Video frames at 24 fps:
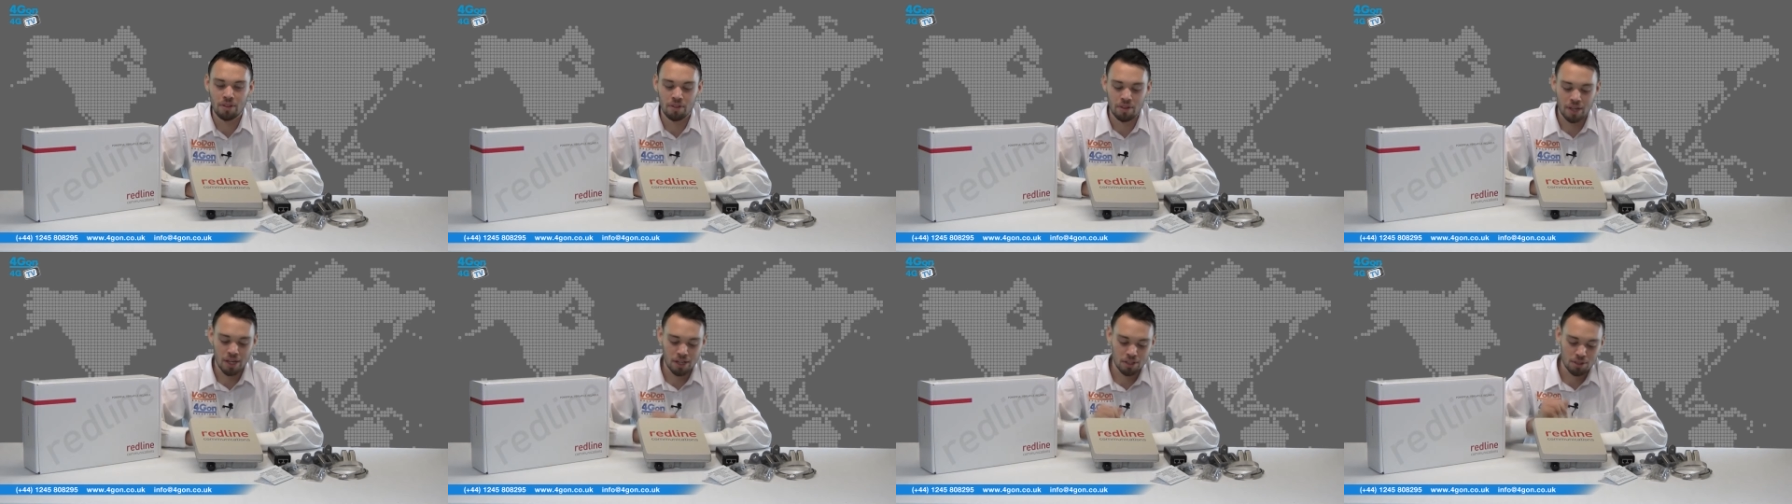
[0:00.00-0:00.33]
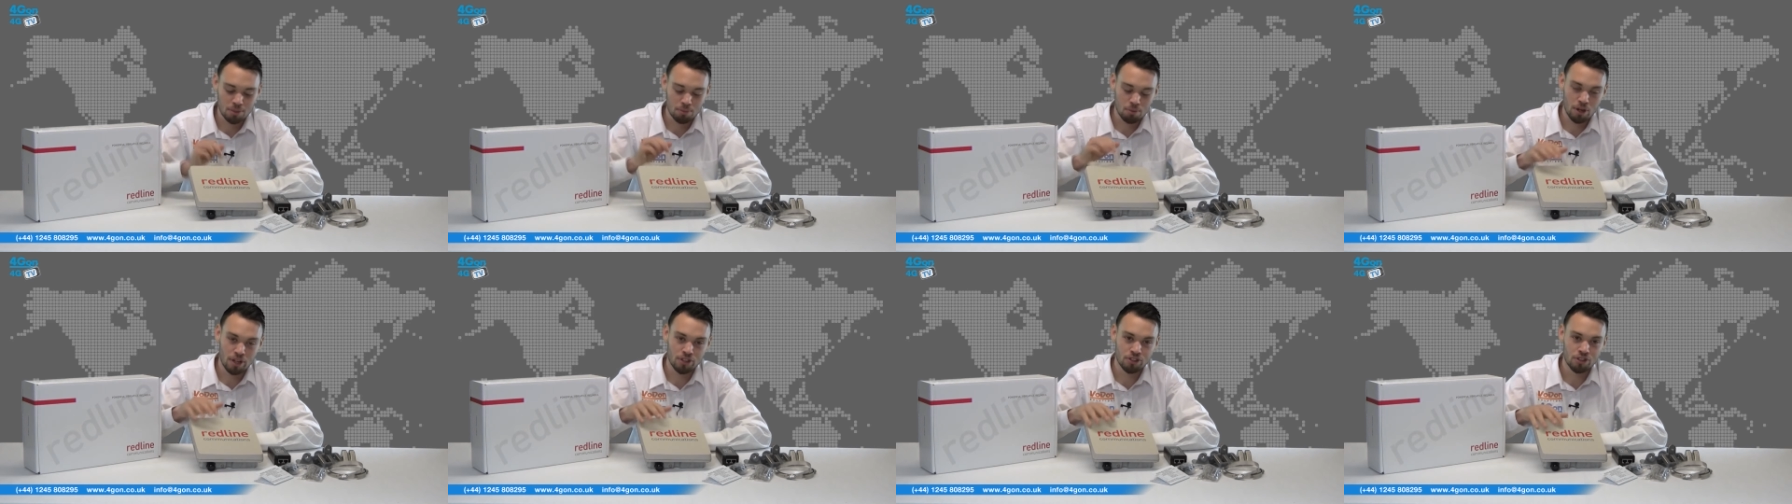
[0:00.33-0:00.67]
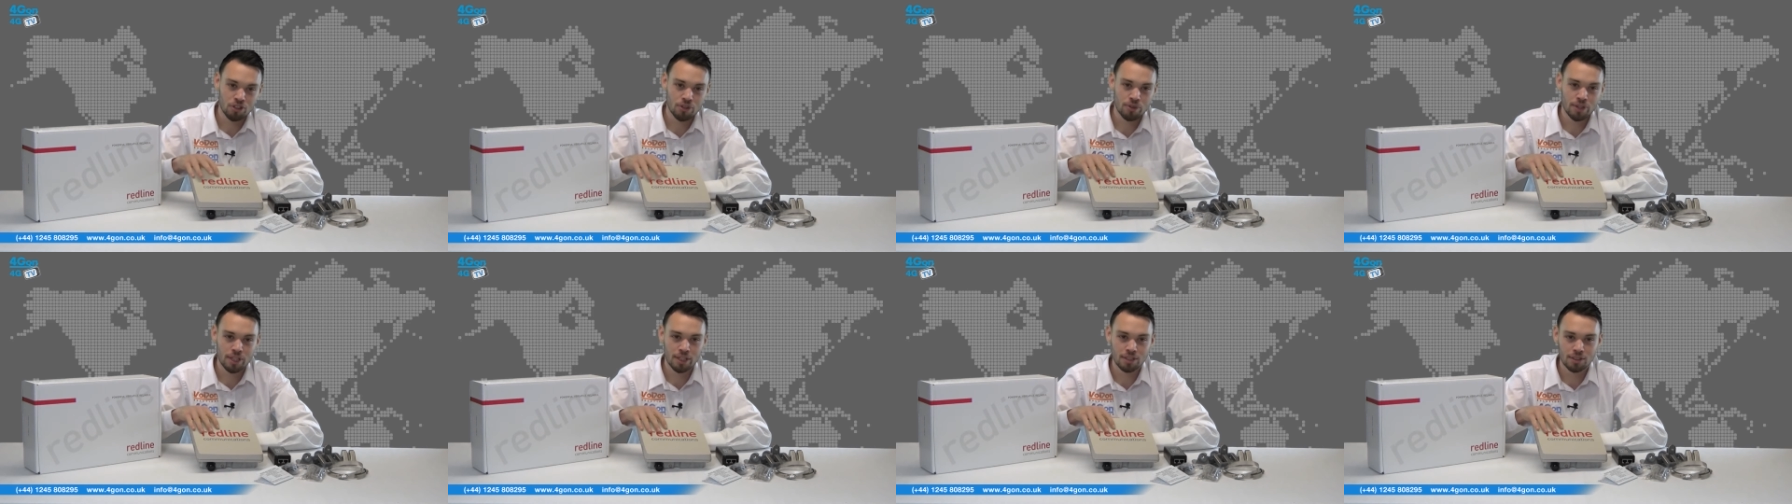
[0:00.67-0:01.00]
the Enterprise
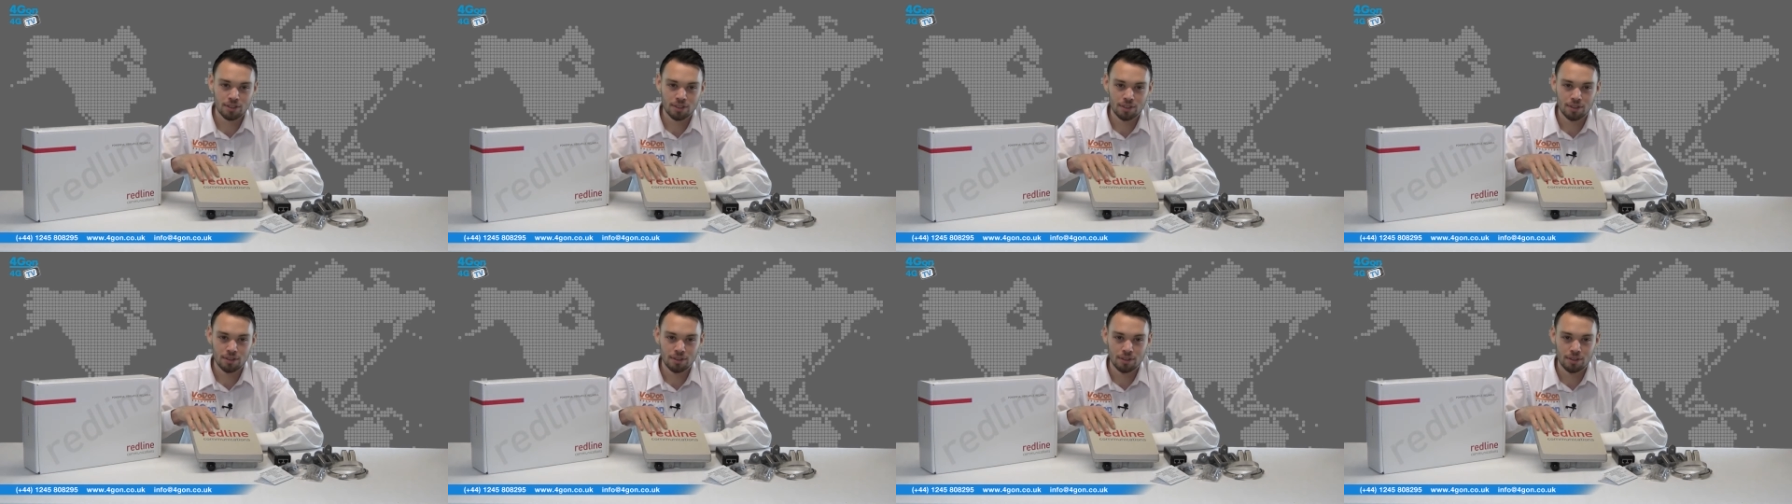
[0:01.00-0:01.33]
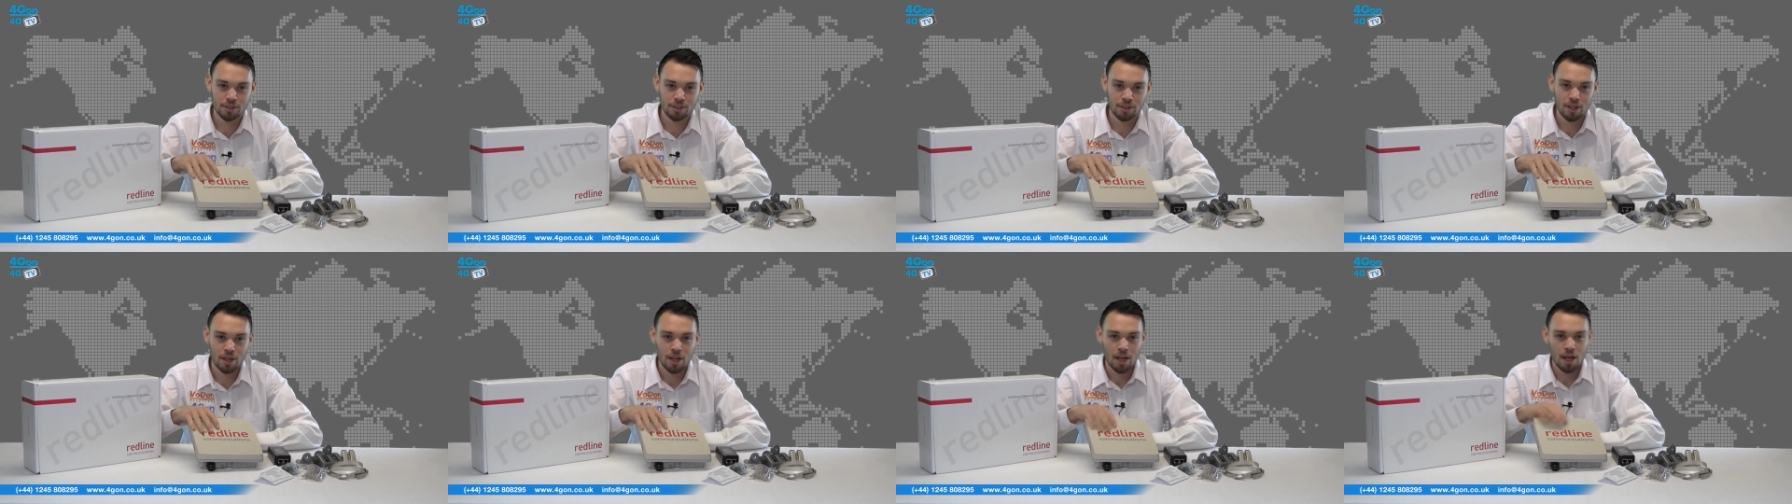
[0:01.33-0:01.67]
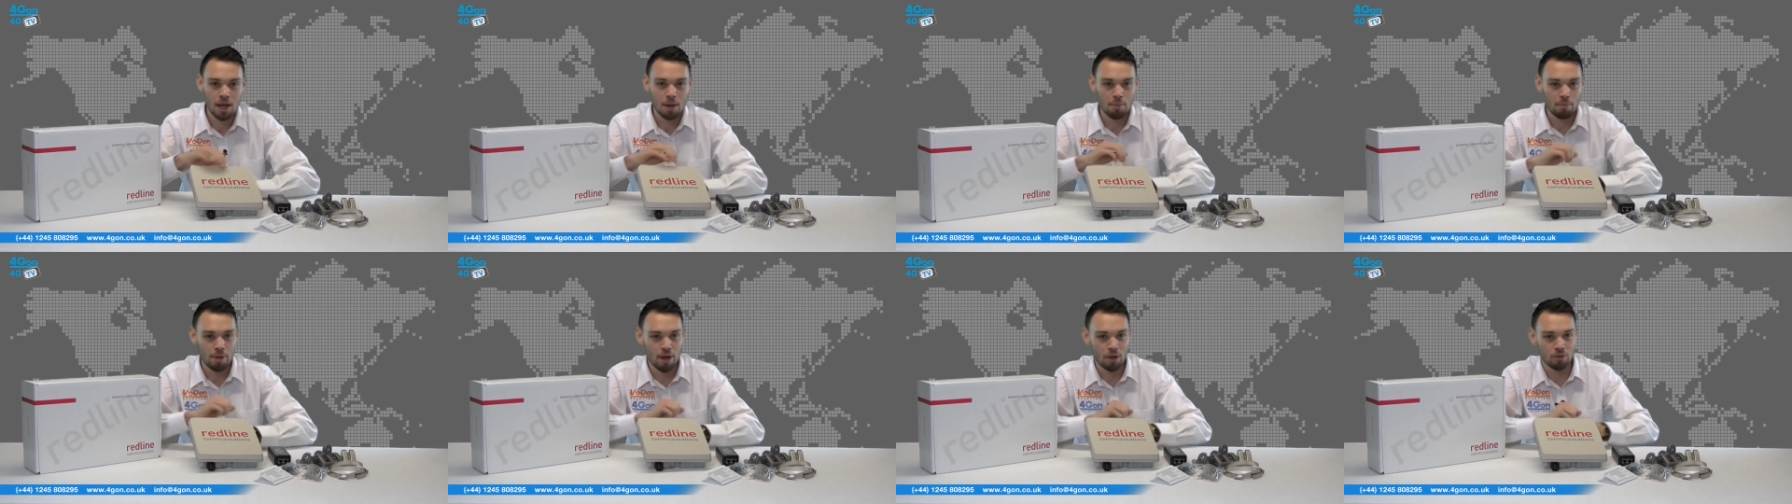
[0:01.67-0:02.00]
Unit,
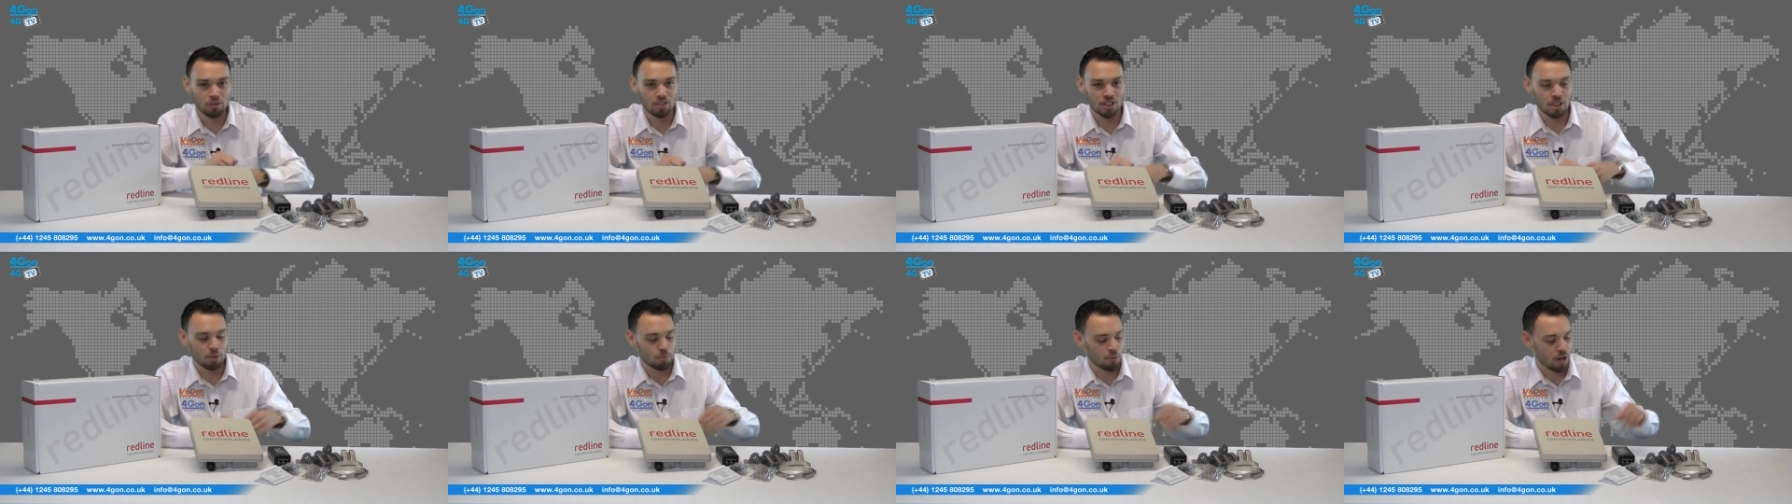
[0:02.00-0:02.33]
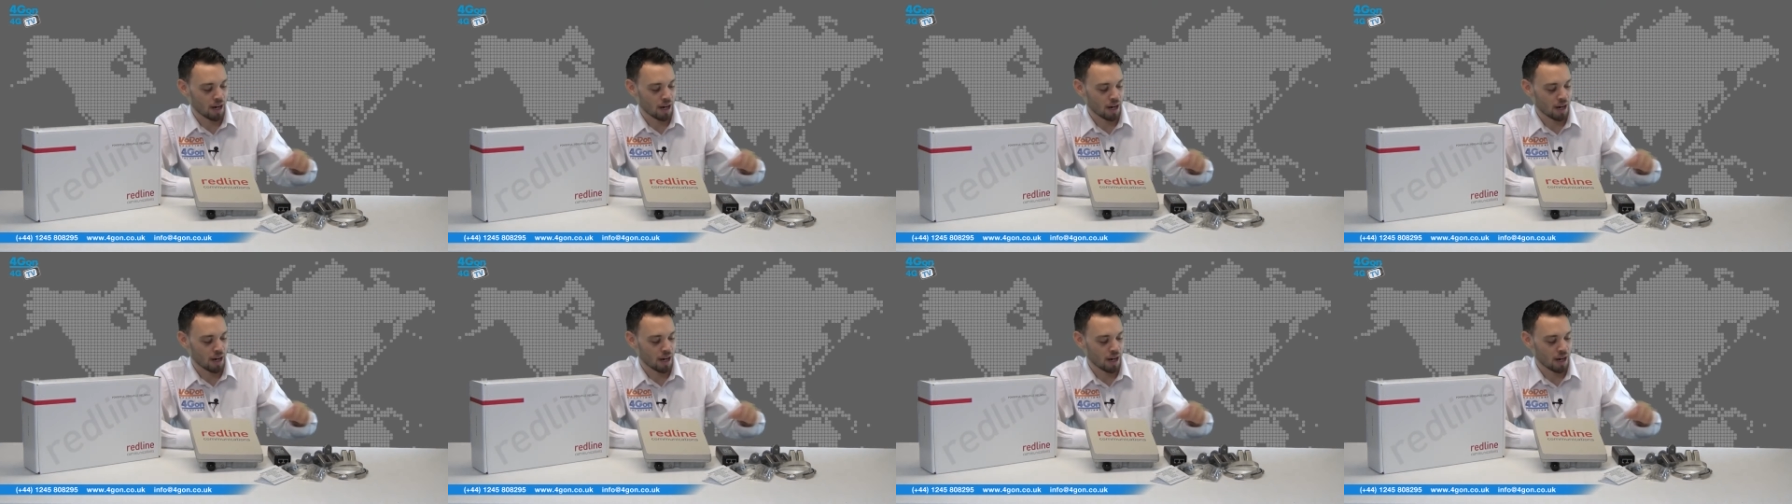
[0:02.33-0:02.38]
mounting